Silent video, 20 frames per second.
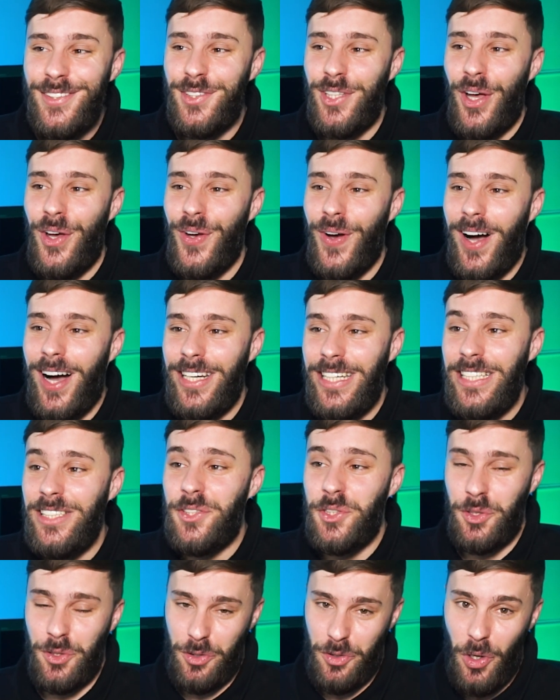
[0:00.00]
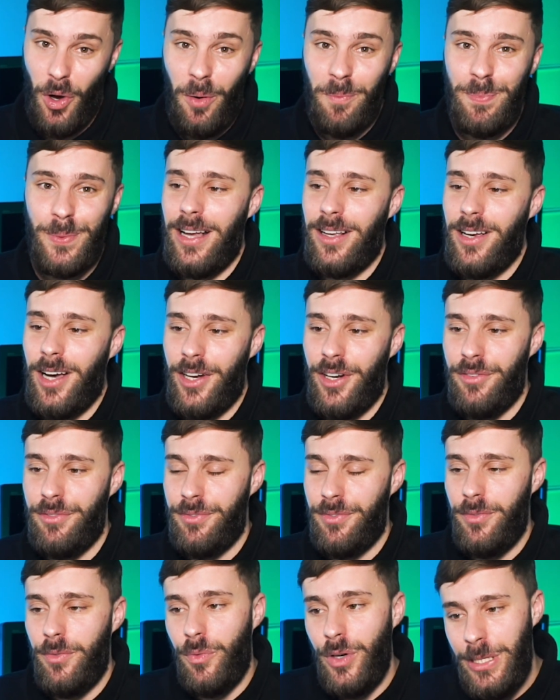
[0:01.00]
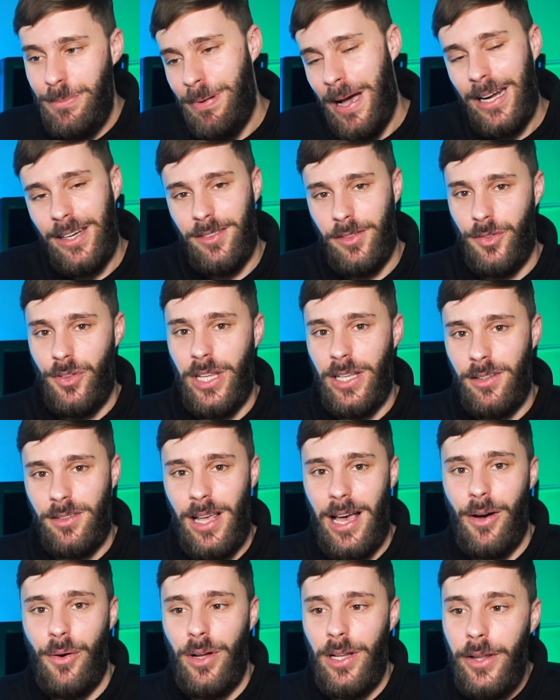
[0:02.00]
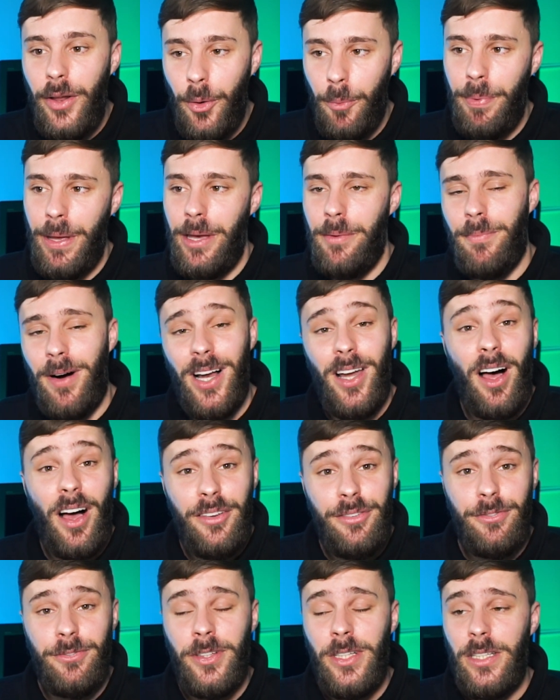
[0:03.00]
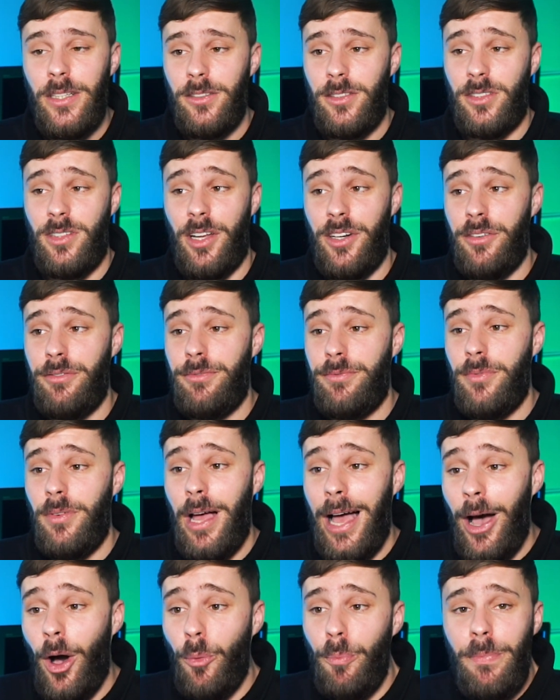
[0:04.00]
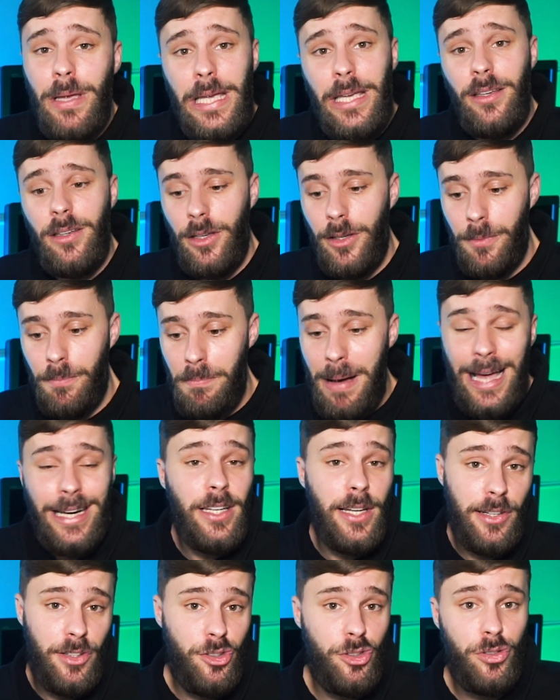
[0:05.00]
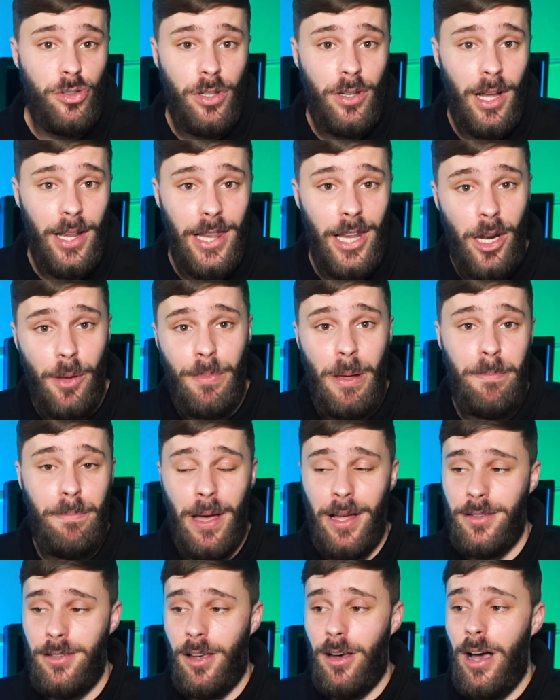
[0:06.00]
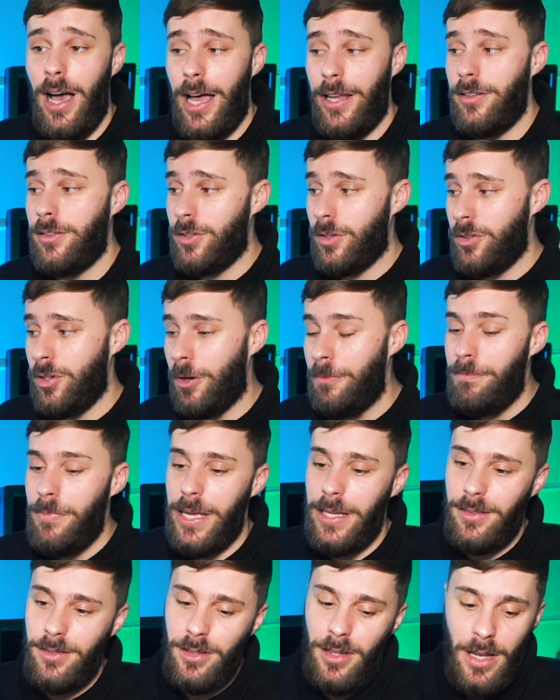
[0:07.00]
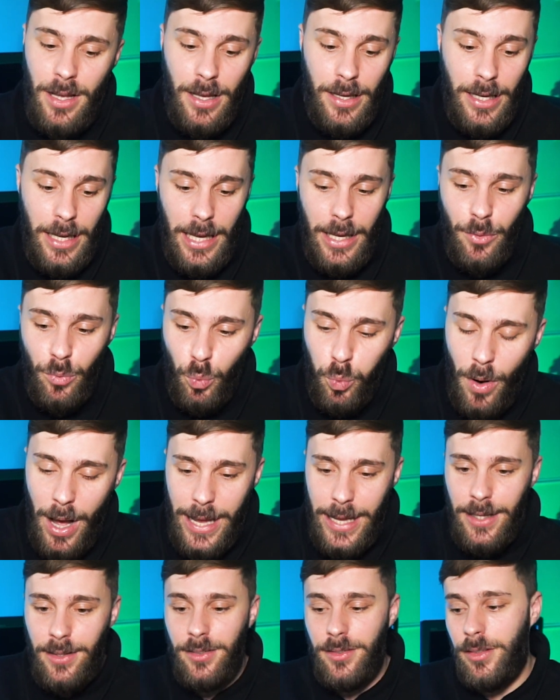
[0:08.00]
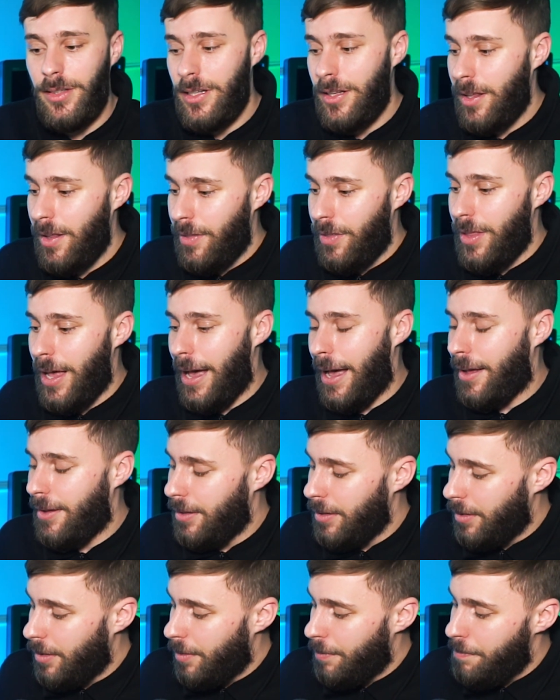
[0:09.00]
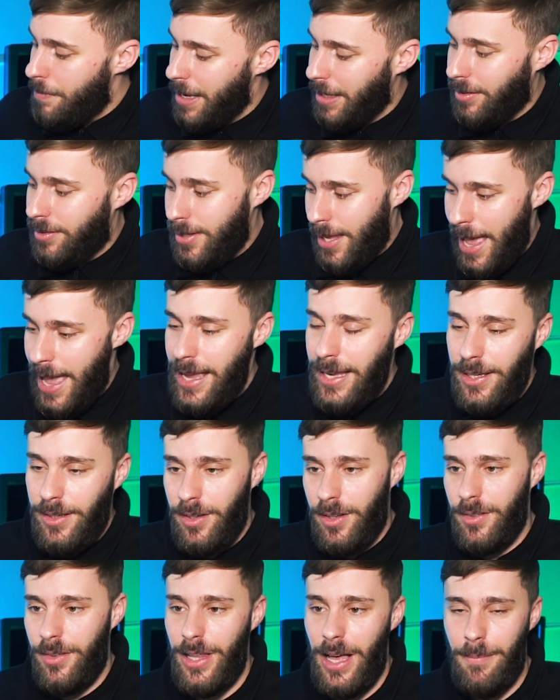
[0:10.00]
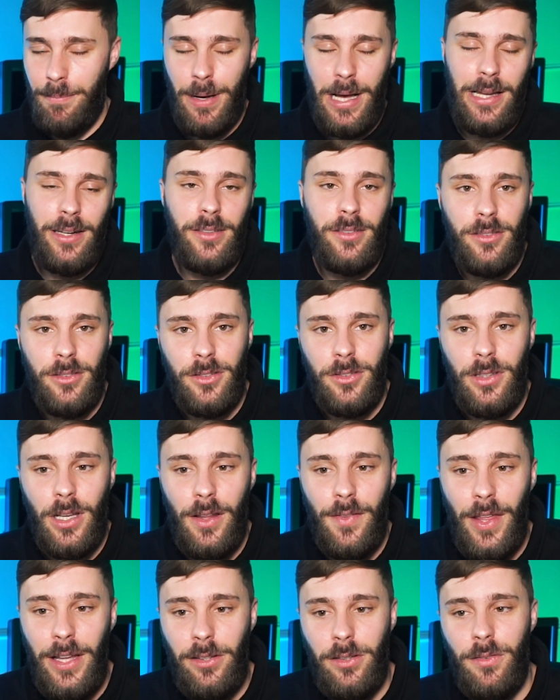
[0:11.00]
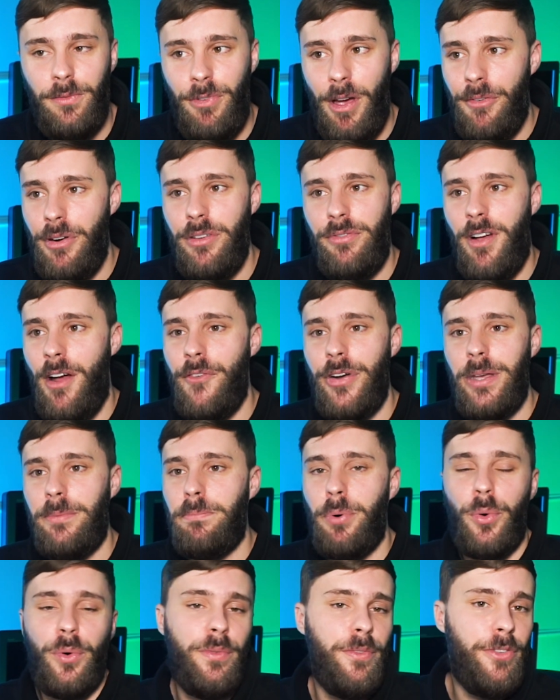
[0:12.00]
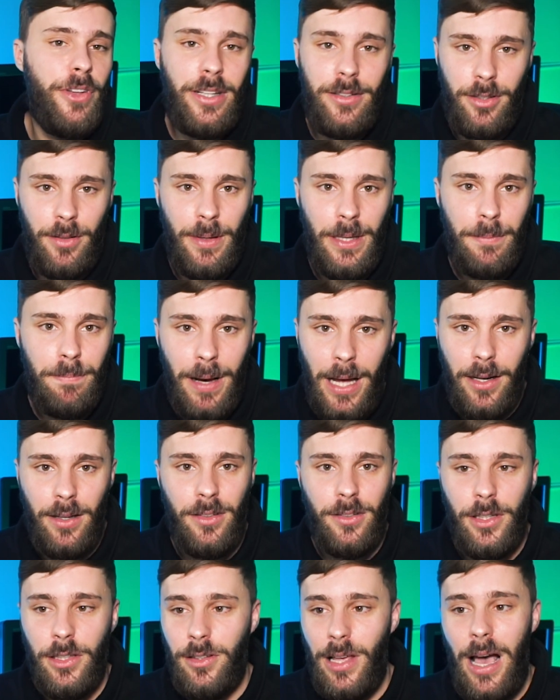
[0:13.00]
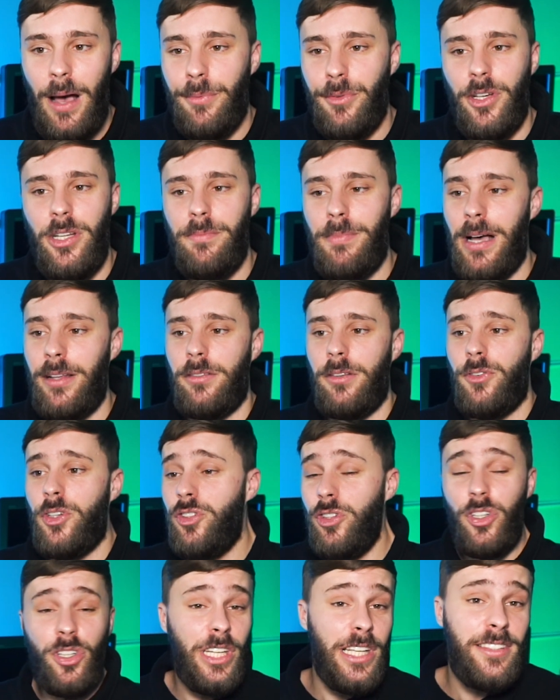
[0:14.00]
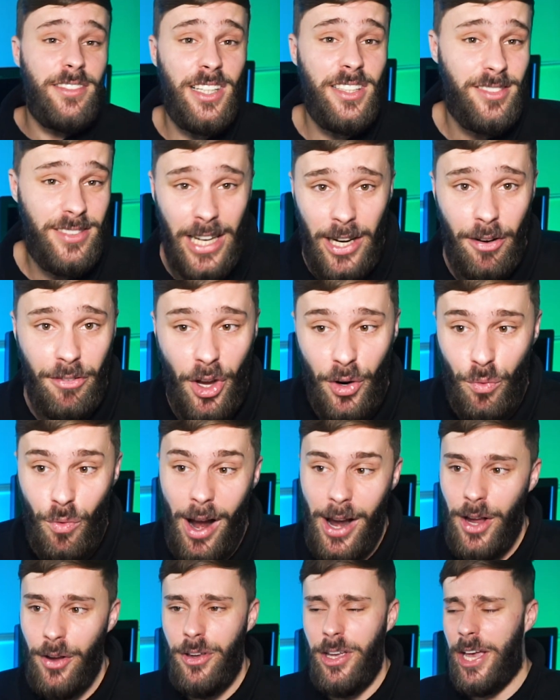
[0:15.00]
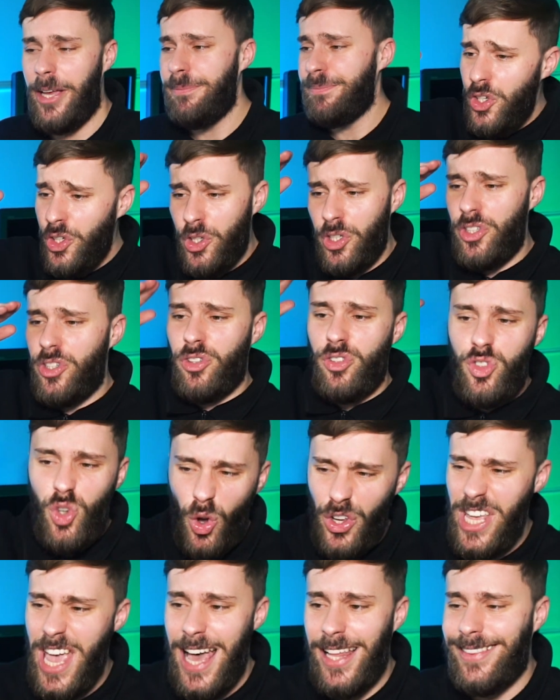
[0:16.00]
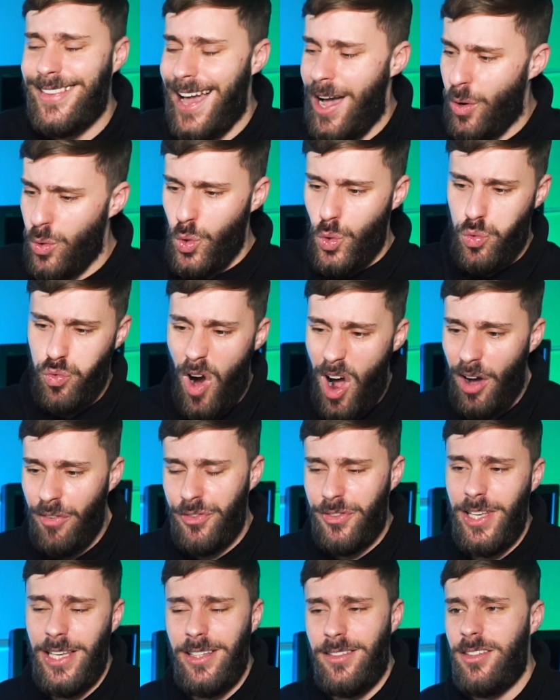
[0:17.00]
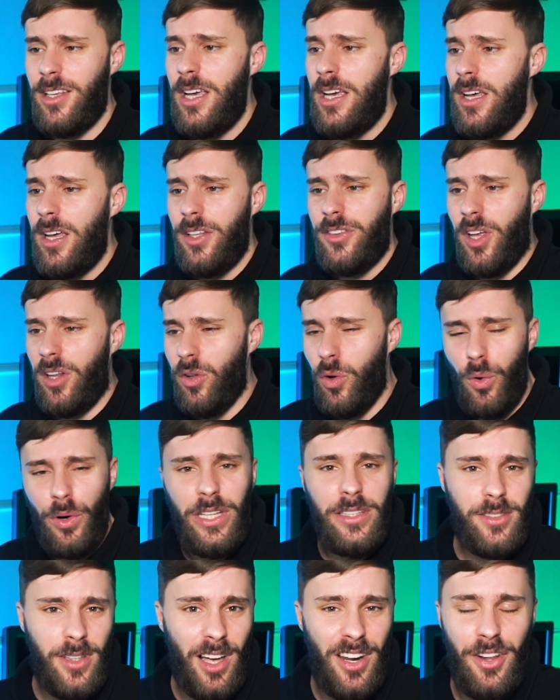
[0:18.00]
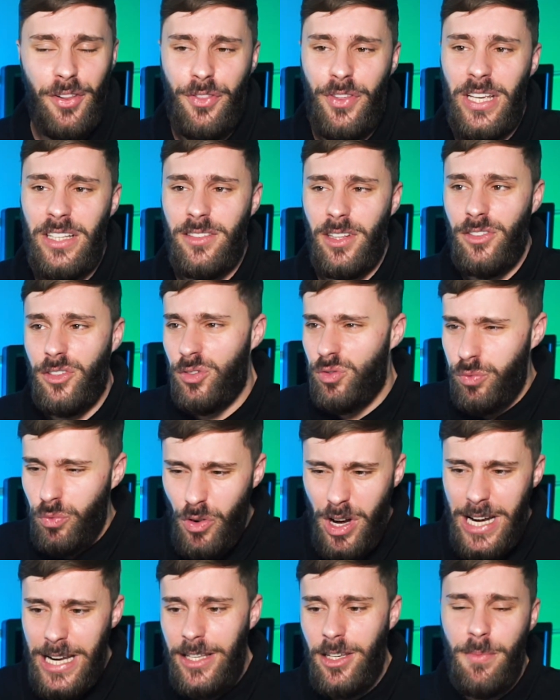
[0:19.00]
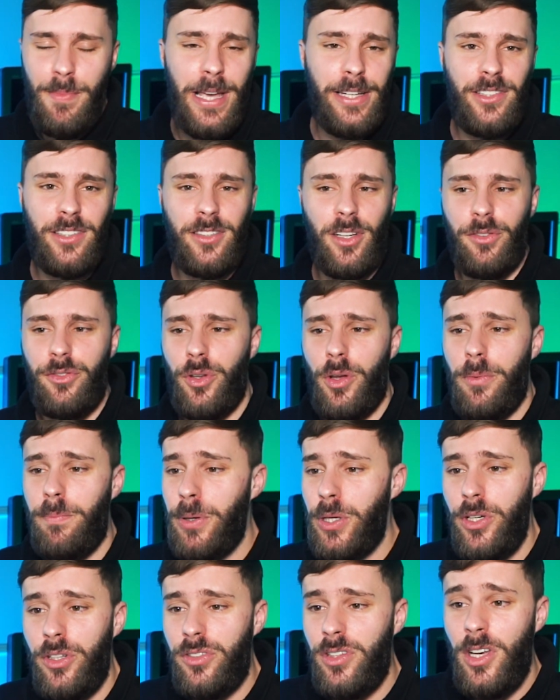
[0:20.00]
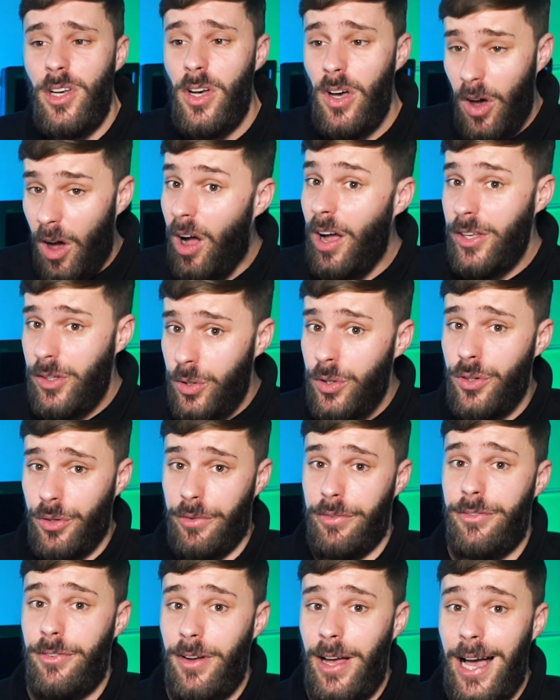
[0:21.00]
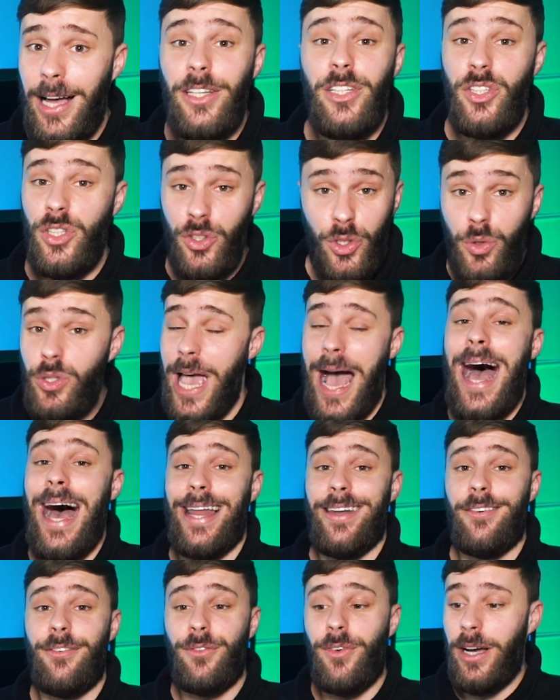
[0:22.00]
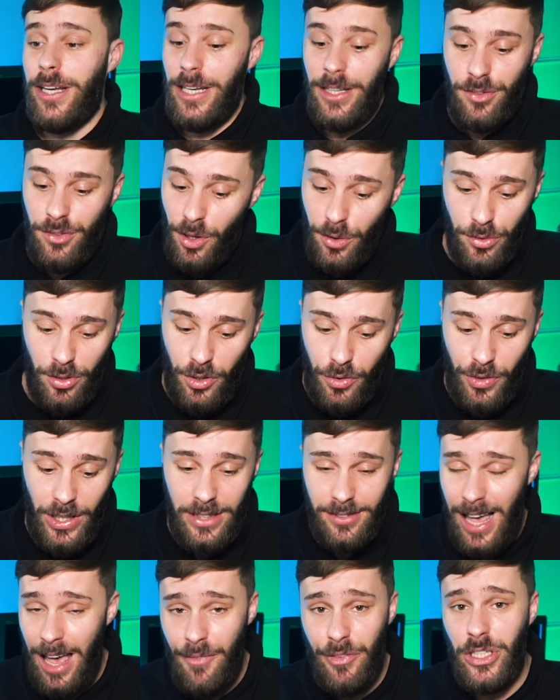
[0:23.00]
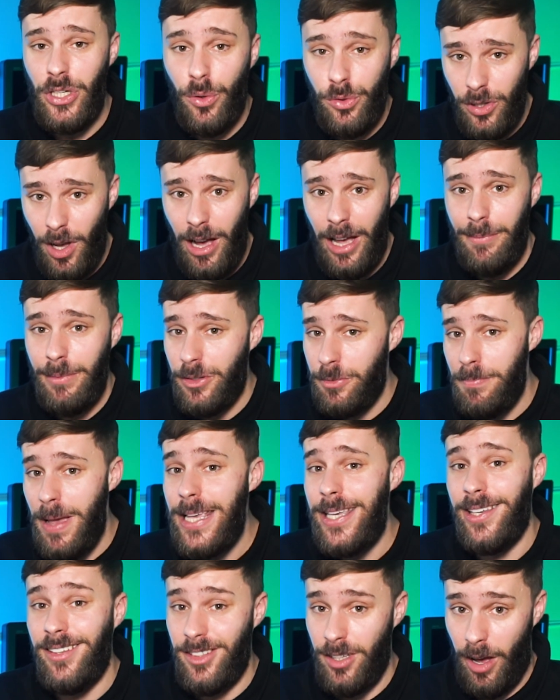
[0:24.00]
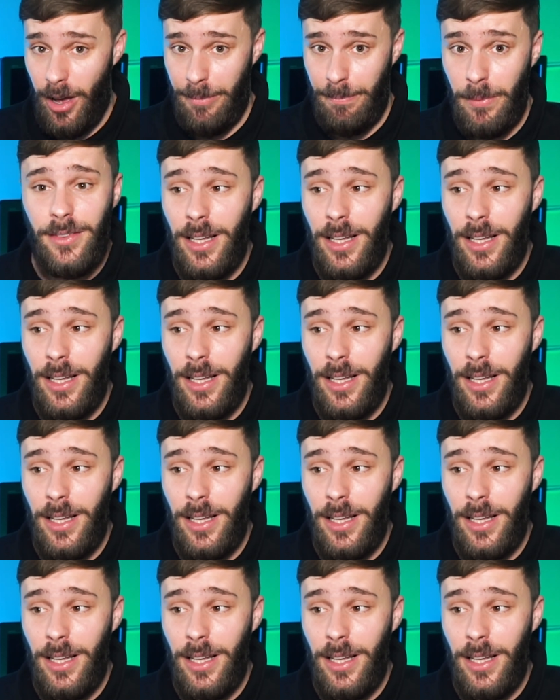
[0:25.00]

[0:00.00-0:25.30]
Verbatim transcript: so I need to stop and kind of rebalance things out a little bit in my life to kind of help me manage a little bit better and to commit in ways that maintain that balance. And that's a very, very important thing to me. Balance is absolutely massive because you could easily sit there and go, right, okay, you could have just got your head down, grafted, done all these kind of things and just really committed yourself to it because I could have and you can, right? There's no such thing as having no time, it's making time.